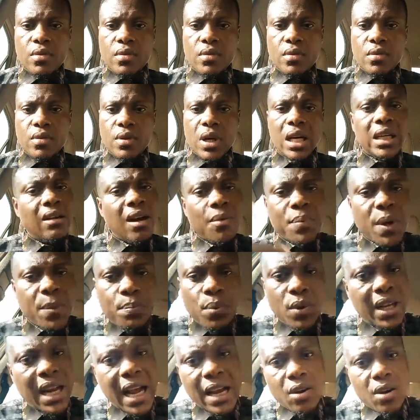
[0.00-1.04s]
And our
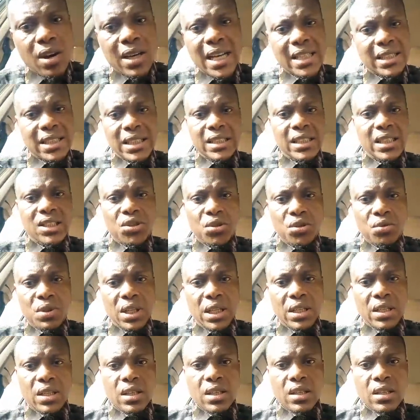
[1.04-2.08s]
people are collecting these
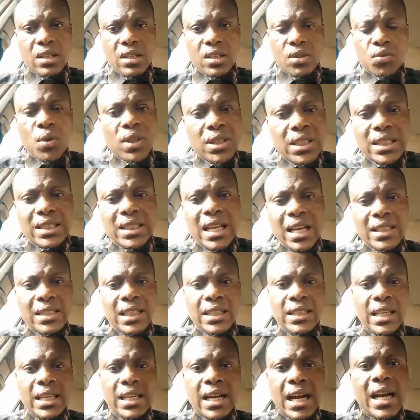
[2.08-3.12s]
children.
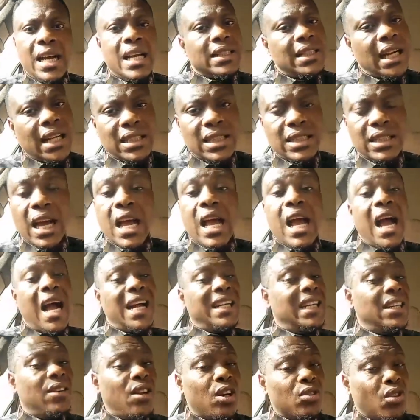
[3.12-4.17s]
20,000 naira, 30,000. And
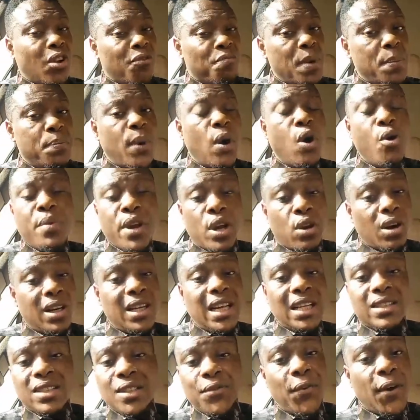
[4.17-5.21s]
a lot of people will be
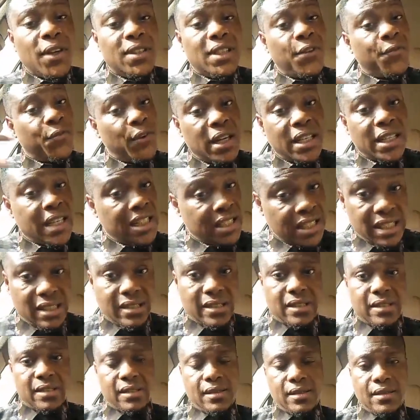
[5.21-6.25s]
collecting for different
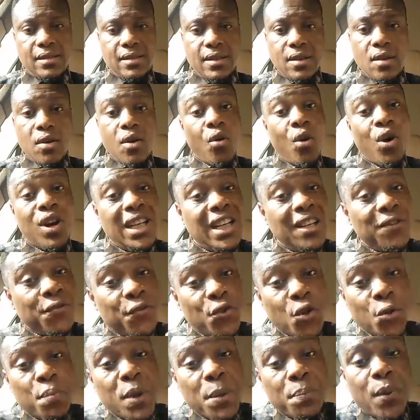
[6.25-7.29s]
reasons. Only
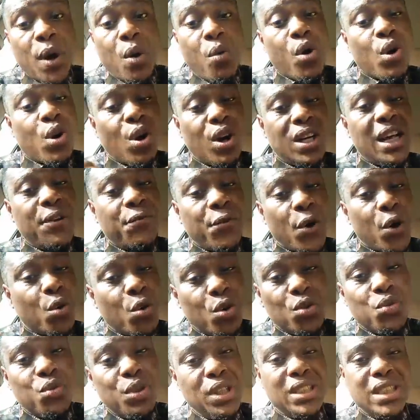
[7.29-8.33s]
few people will collect for
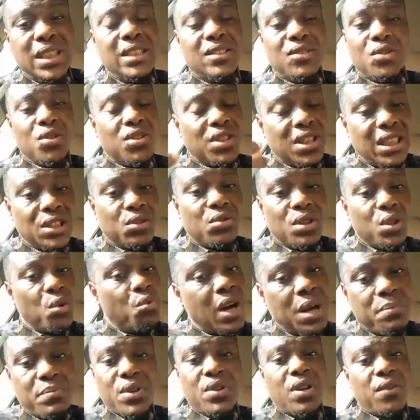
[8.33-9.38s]
good reasons to see to the
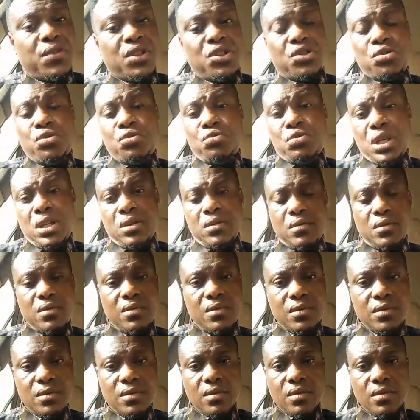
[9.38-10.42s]
well-being of the children.
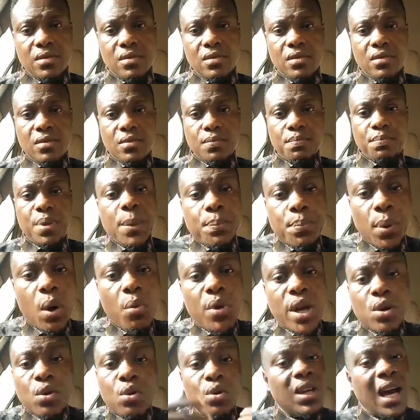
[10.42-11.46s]
People
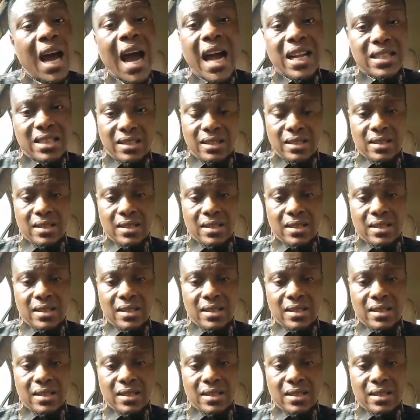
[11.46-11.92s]
with good hearts.